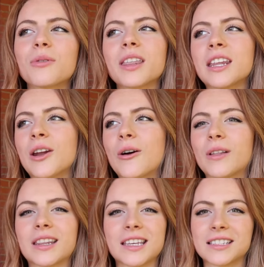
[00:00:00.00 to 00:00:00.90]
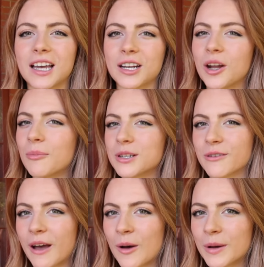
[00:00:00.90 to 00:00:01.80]
don't really know like the exact
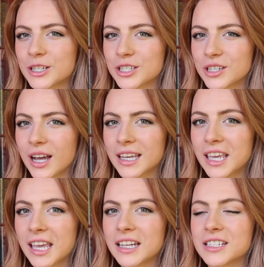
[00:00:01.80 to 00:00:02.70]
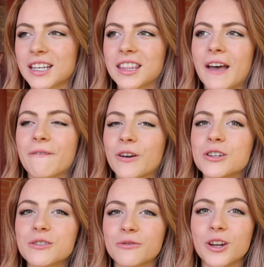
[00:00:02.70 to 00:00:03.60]
numbers of how much I gained like that
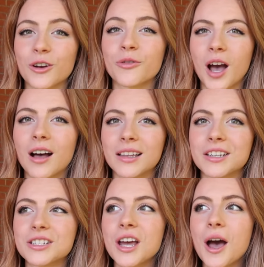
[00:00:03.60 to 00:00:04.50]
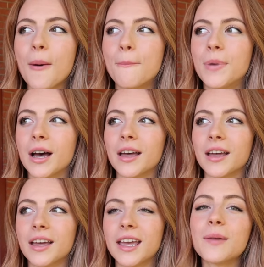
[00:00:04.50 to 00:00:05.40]
first year of college,
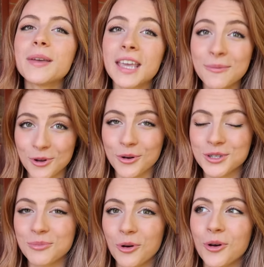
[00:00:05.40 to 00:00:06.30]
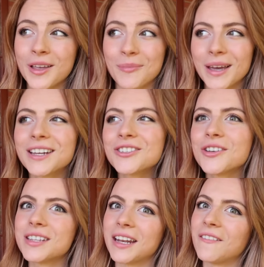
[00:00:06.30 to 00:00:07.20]
but it became noticeable in
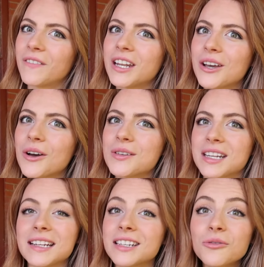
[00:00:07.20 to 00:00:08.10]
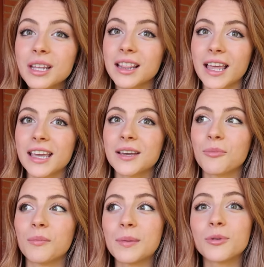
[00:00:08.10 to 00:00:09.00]
pictures and in videos, and I didn't really like
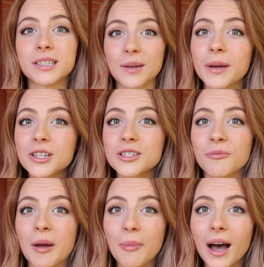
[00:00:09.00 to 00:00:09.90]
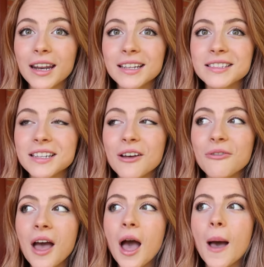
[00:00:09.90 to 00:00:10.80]
when people would take pictures of my body and
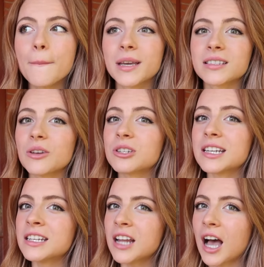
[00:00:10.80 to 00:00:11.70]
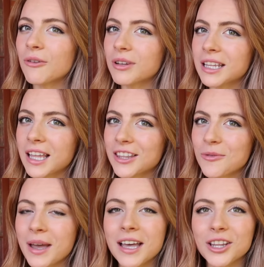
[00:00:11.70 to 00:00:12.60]
stuff because I did not really like
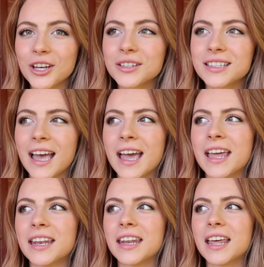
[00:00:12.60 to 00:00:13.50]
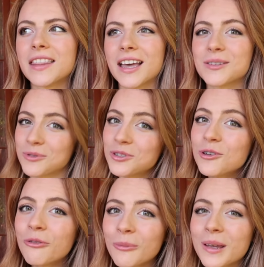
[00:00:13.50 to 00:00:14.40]
the way I looked, and that was
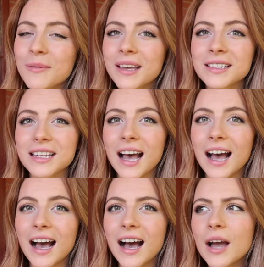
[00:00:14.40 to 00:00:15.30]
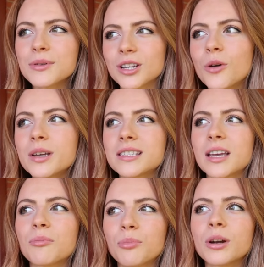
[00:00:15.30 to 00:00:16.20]
new for me because I was always
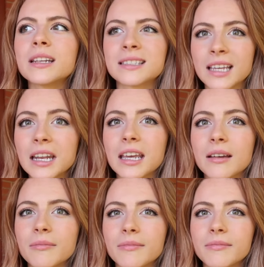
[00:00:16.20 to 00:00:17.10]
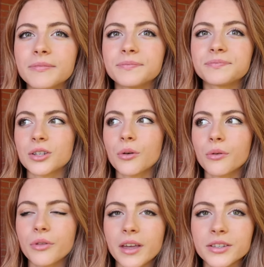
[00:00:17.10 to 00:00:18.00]
like pretty skinny.
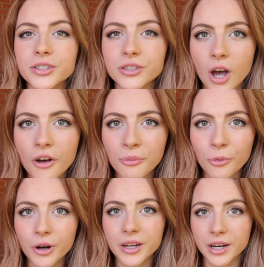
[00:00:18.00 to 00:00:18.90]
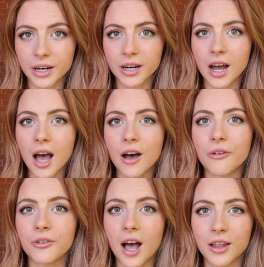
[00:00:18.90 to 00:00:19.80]
So then sophomore year
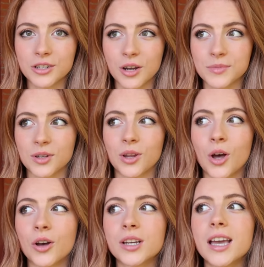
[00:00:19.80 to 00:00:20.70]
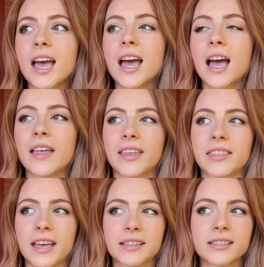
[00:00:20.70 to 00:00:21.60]
of college comes along, and
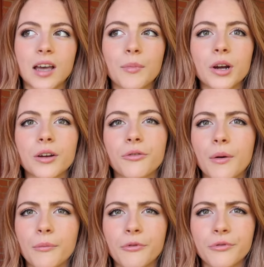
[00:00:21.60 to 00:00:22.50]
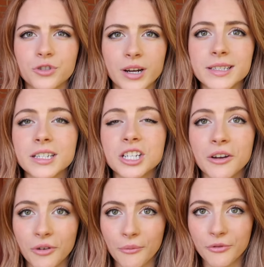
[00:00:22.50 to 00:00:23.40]
like that summer from
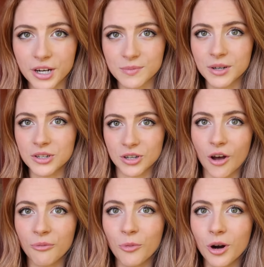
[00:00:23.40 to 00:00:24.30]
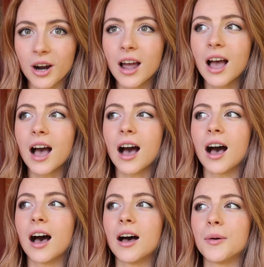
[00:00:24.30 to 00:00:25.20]
transitioning from freshman to sophomore,
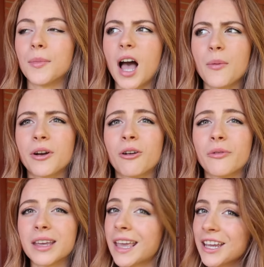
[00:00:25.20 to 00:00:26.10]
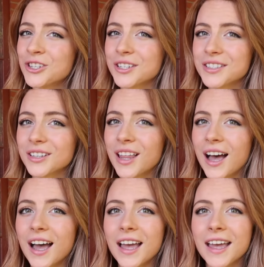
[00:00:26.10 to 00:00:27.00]
I went on vacations a
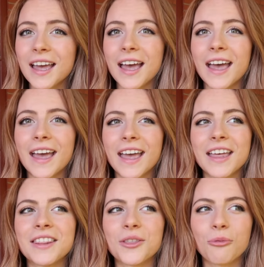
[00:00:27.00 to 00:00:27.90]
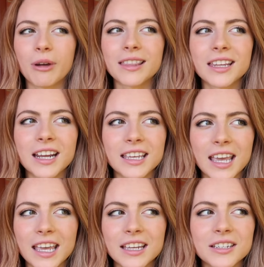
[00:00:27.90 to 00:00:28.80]
lot, and the weight that I
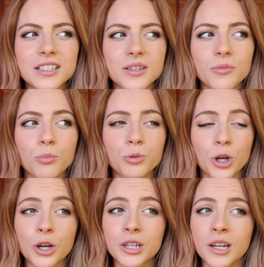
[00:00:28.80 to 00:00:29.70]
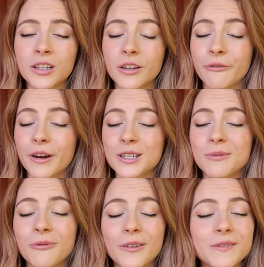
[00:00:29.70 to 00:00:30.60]
gained turned into the
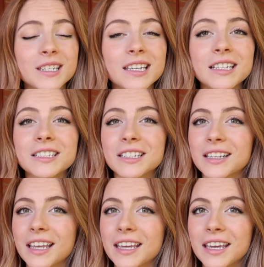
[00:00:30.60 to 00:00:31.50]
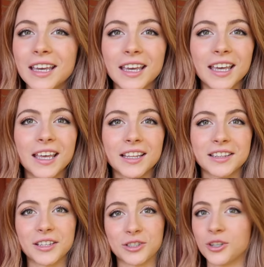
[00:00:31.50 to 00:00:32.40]
freshman 15 to like
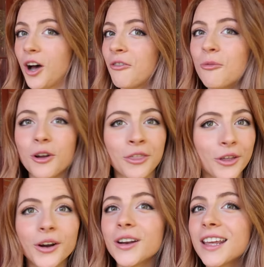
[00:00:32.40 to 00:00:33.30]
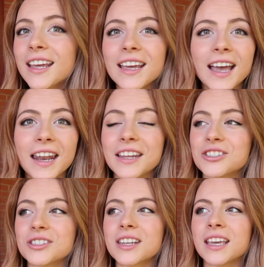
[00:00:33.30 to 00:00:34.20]
the sophomore 30, and
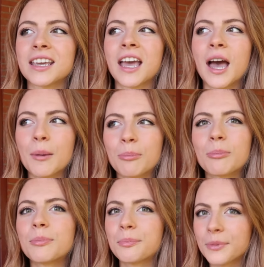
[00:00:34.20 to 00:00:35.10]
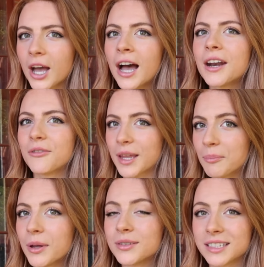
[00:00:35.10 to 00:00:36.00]
it just like kept kind of
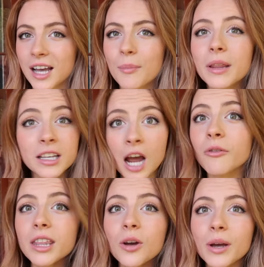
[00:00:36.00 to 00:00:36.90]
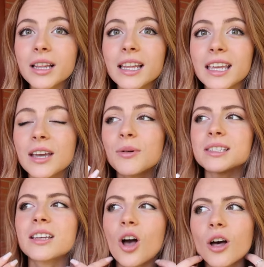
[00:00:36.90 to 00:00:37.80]
like building up, like not really quickly, like it
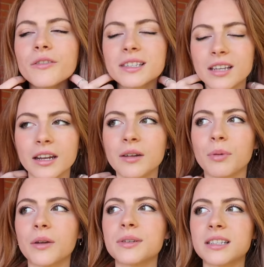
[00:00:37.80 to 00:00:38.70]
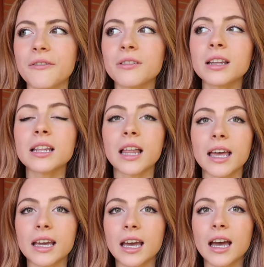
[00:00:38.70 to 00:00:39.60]
wasn't like all of a sudden, but it was definitely
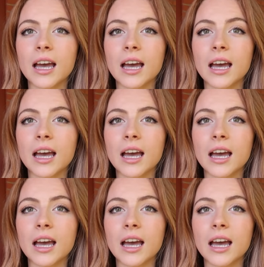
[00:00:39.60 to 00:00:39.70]
like